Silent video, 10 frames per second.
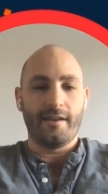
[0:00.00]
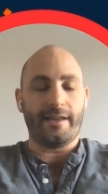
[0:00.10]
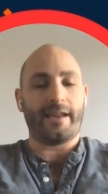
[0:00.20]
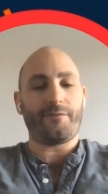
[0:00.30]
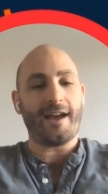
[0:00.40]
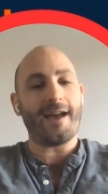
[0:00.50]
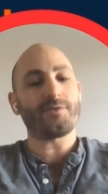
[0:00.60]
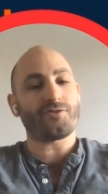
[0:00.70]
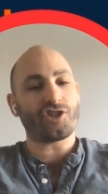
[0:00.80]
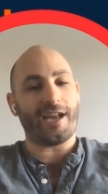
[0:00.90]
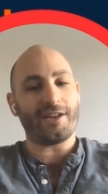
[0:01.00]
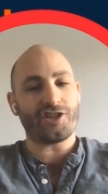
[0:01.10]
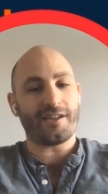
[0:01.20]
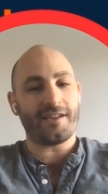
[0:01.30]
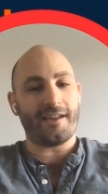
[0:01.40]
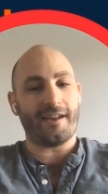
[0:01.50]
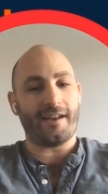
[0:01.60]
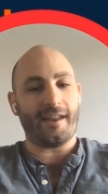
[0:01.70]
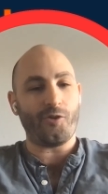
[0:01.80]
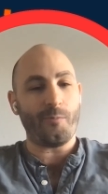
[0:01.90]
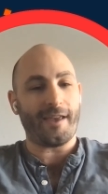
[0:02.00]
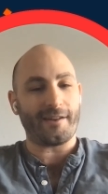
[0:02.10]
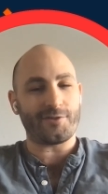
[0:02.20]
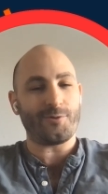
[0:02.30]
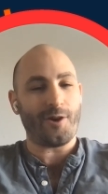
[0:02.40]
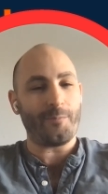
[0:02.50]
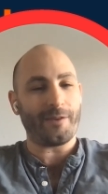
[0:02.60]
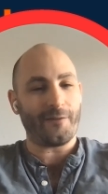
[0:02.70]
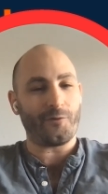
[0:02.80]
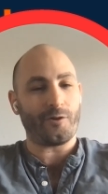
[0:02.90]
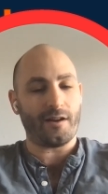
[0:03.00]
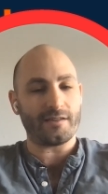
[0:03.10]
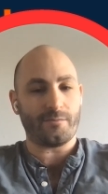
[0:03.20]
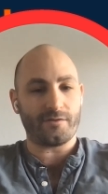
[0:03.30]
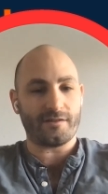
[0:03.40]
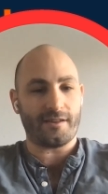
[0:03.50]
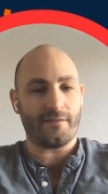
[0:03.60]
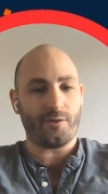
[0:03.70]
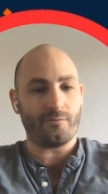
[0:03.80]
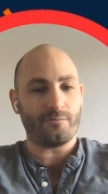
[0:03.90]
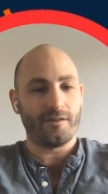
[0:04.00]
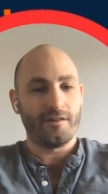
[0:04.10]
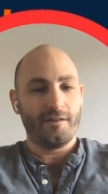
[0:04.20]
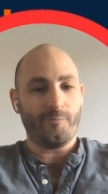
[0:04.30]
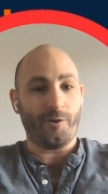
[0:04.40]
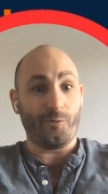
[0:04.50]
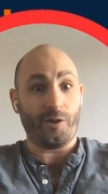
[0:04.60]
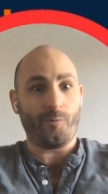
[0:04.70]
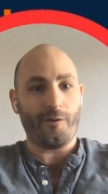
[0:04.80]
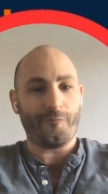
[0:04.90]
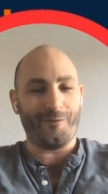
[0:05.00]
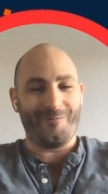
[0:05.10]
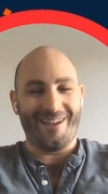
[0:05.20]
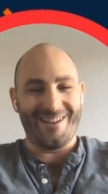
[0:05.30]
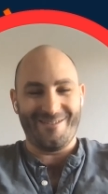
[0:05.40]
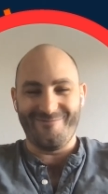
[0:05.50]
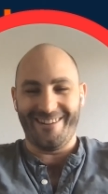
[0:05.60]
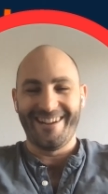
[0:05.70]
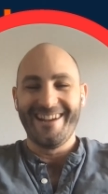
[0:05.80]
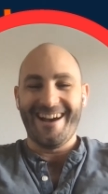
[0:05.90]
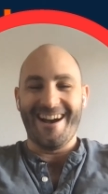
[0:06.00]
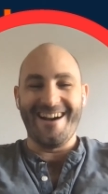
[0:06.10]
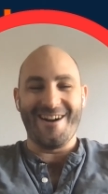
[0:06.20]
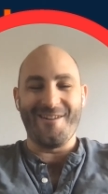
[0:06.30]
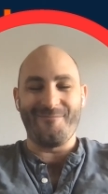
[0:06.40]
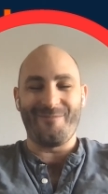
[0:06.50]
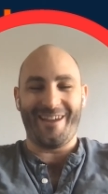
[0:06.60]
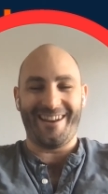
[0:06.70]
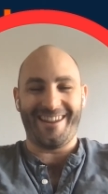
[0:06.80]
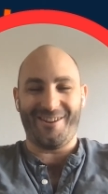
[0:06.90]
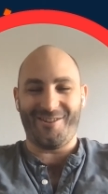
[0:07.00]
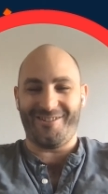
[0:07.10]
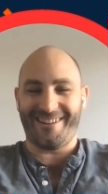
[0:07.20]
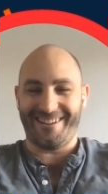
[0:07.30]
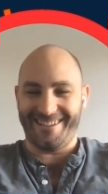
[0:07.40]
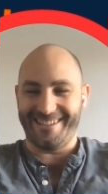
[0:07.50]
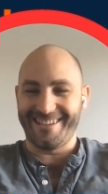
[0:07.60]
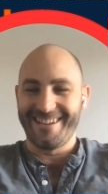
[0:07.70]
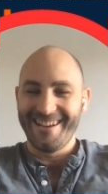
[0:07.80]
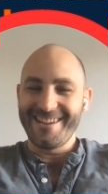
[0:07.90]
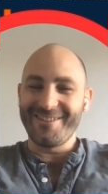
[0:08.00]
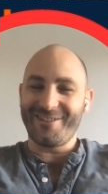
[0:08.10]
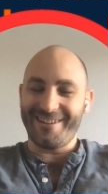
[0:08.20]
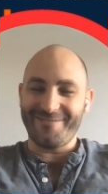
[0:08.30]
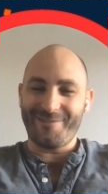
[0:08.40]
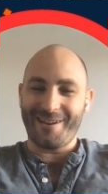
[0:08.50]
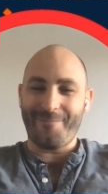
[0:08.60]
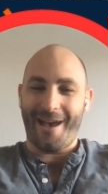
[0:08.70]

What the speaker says: like, if times are changing and you make it too complicated for your customers to give you what you really want from them, then you're gonna be in a